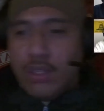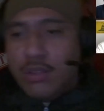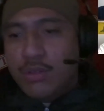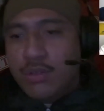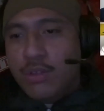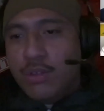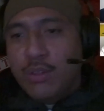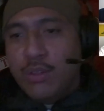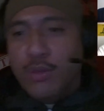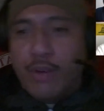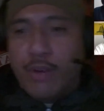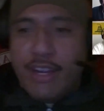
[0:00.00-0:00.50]

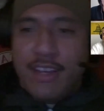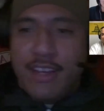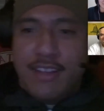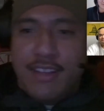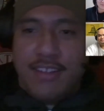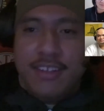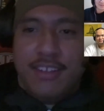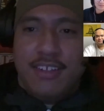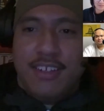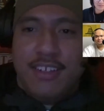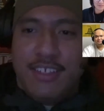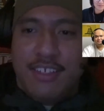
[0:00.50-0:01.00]
Wanlu
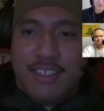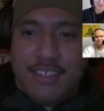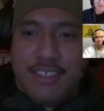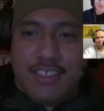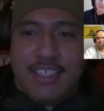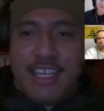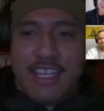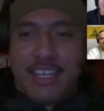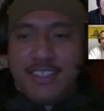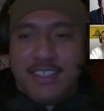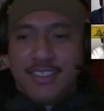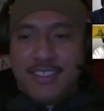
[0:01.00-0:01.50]
grad,
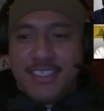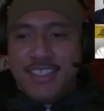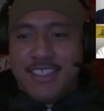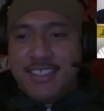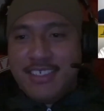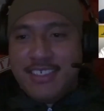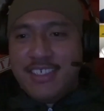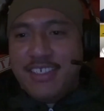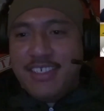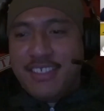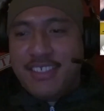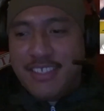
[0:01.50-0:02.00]

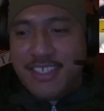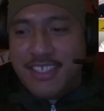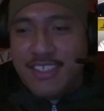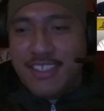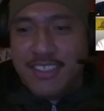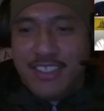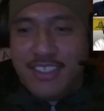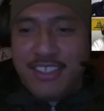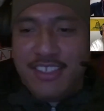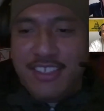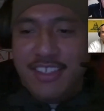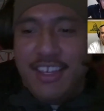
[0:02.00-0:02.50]
KCC
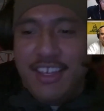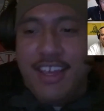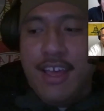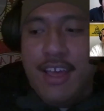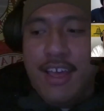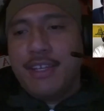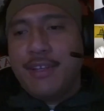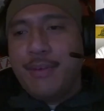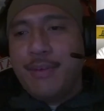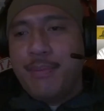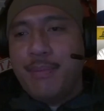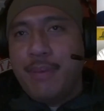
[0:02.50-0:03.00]
attendee,
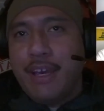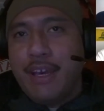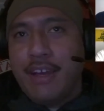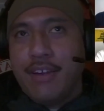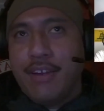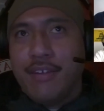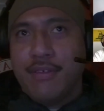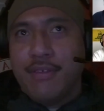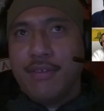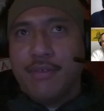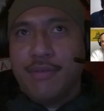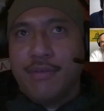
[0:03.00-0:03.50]
let's take
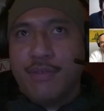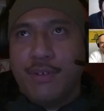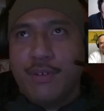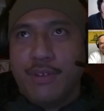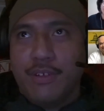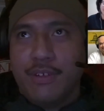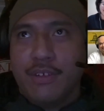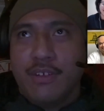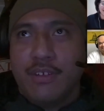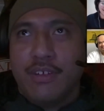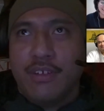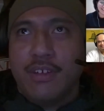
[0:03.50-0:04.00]
it back
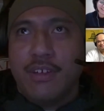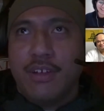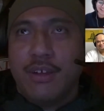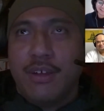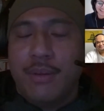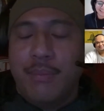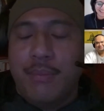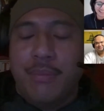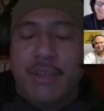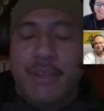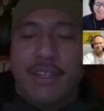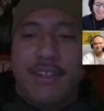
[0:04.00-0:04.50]
for
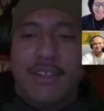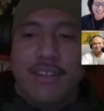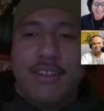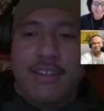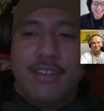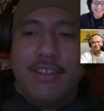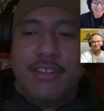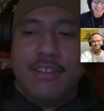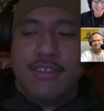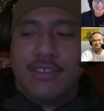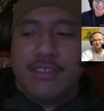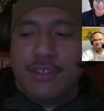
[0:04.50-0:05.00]
a
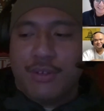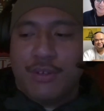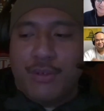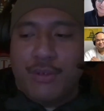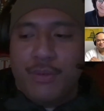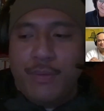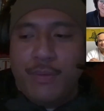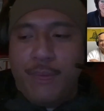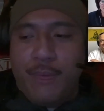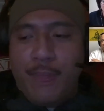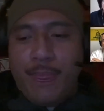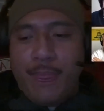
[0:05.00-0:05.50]
minute.
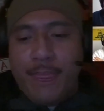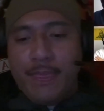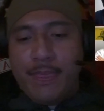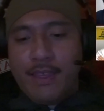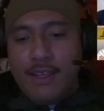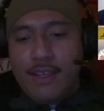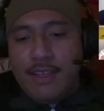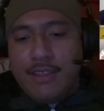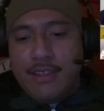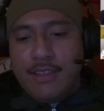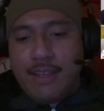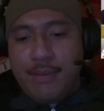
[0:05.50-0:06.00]
So
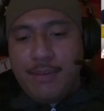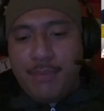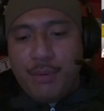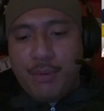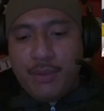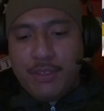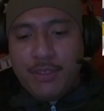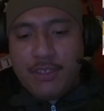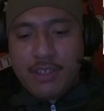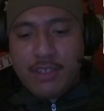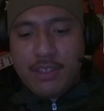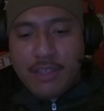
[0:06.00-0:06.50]
at
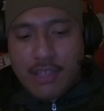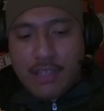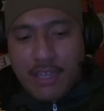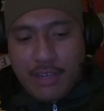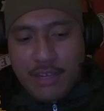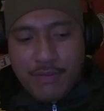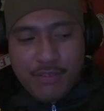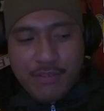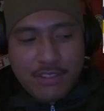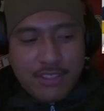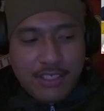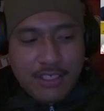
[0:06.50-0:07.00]
that point in
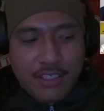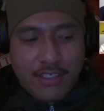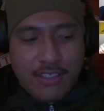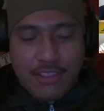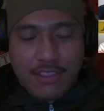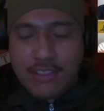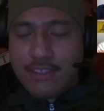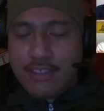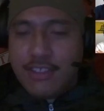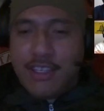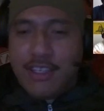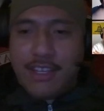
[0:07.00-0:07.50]
your life,
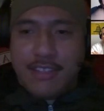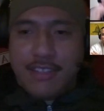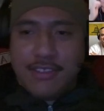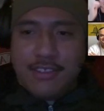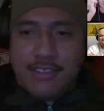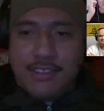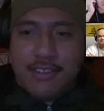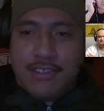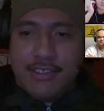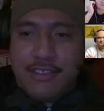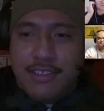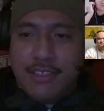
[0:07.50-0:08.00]
attending
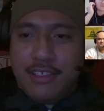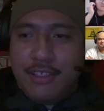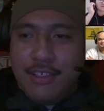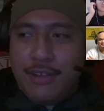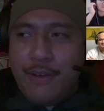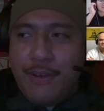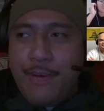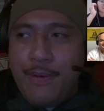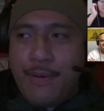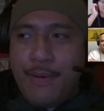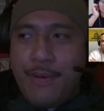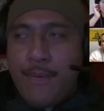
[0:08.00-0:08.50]

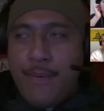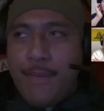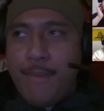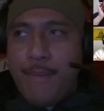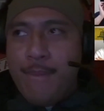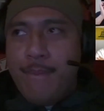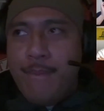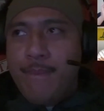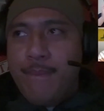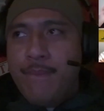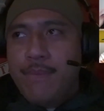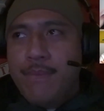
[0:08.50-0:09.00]
KCC,
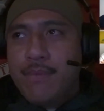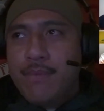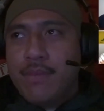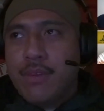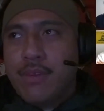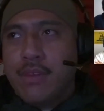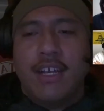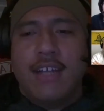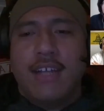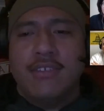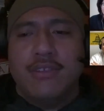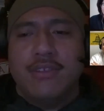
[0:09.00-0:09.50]

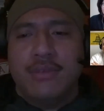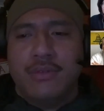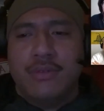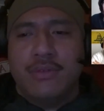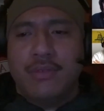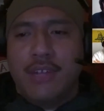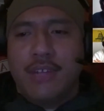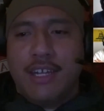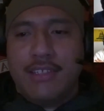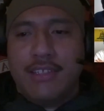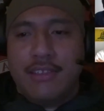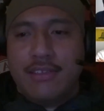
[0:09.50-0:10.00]
what got
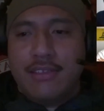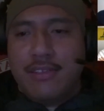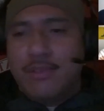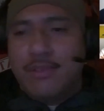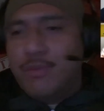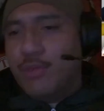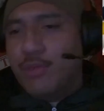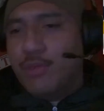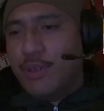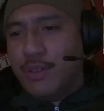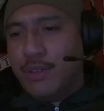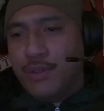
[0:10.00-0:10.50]
you
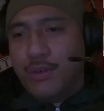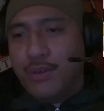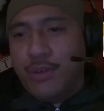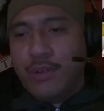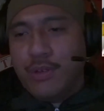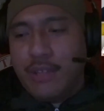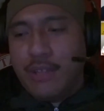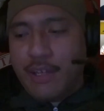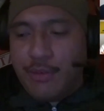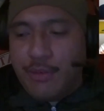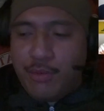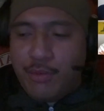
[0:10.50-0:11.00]
attracted to the Marine
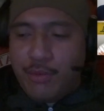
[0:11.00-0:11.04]
Corps?